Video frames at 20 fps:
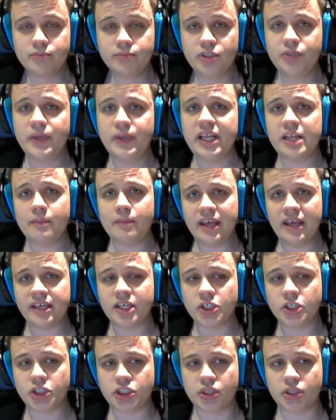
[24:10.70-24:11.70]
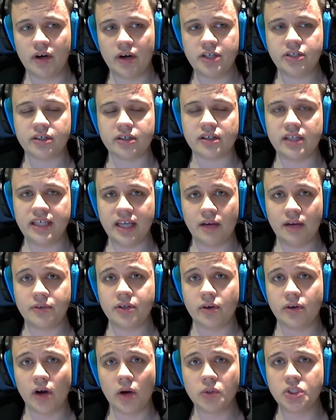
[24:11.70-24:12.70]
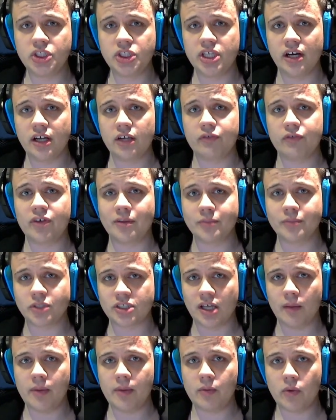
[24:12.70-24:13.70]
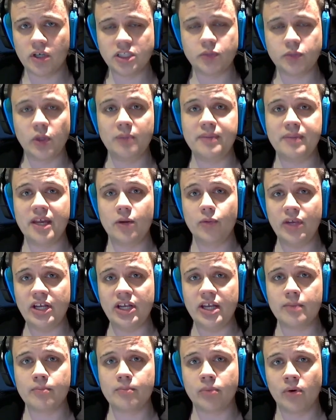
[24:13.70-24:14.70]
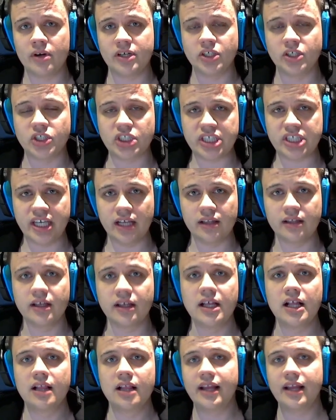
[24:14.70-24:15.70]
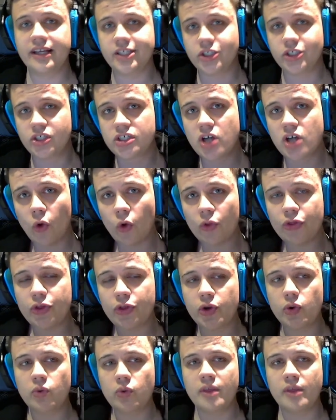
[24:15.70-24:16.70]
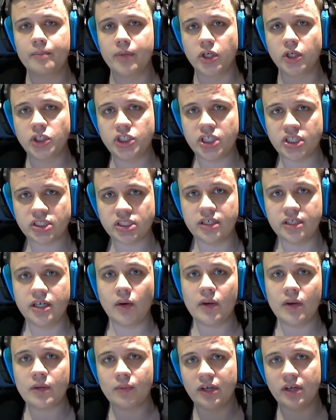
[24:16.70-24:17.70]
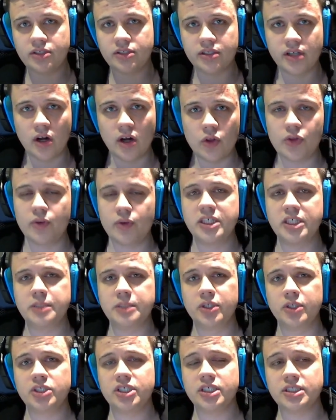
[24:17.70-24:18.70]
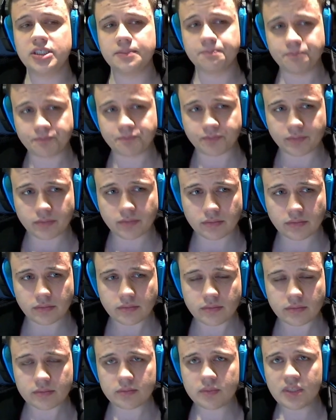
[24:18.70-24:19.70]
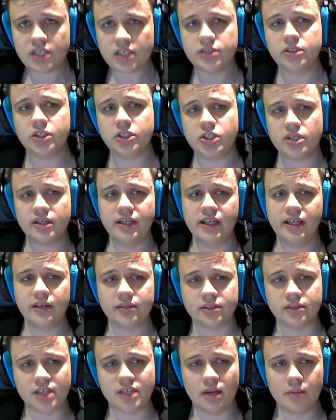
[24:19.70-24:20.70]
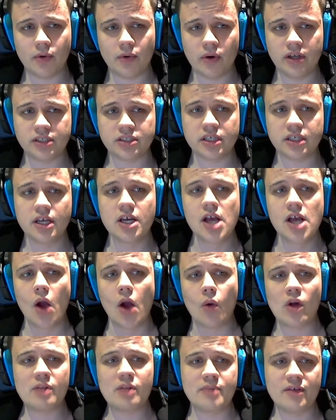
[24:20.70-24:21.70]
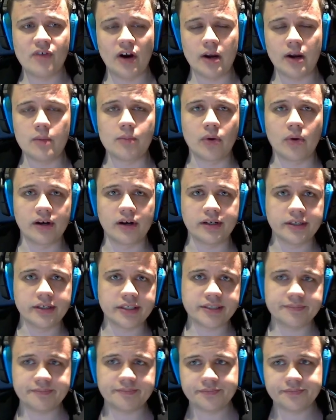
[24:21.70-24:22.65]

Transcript: really making sure to clean out your own jungle from zombie wards will be a really important skill. Like, go through the bushes, knowing when to go through which bushes, just to clean out the zombie wards, will be very important.